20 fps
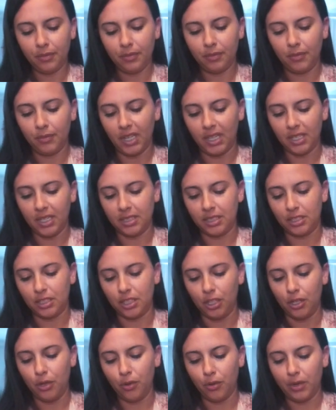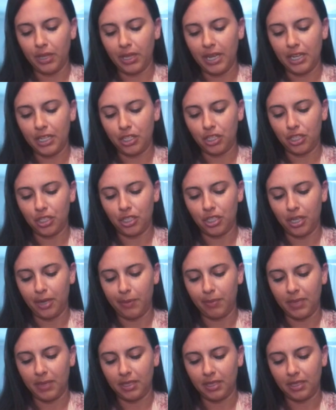Is this a new
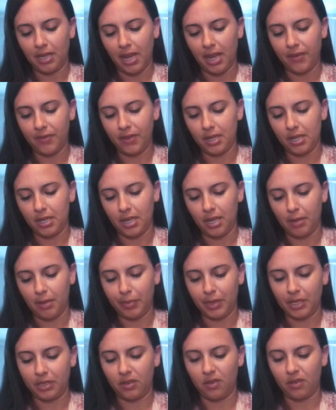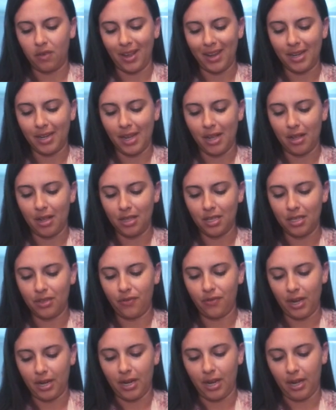relationship that's diving deep? Let's find out. Let's
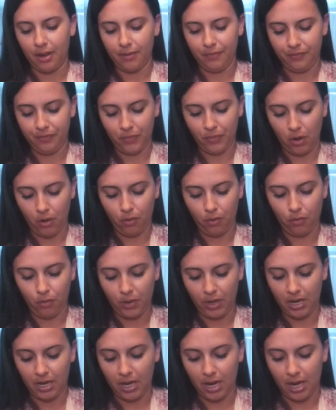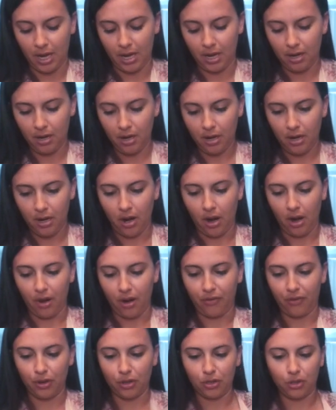find out. Oh, we got our
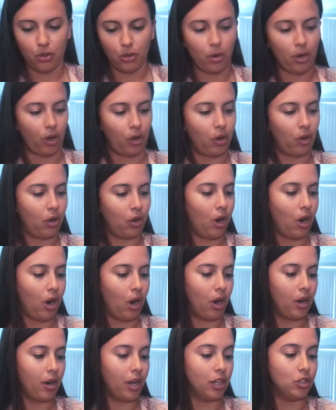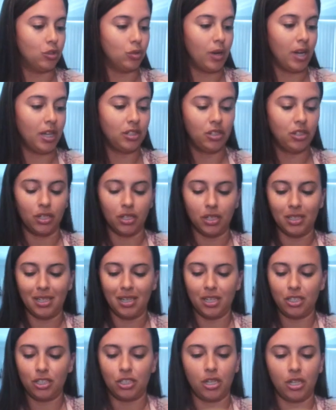first oracle card. Address your
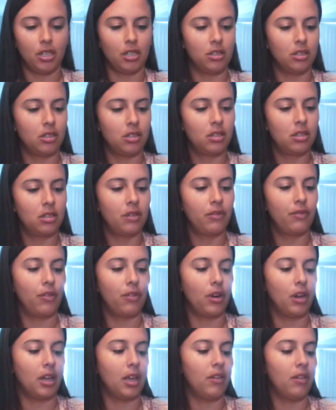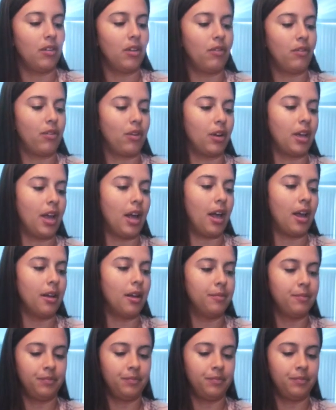addictions. Forgive and forget.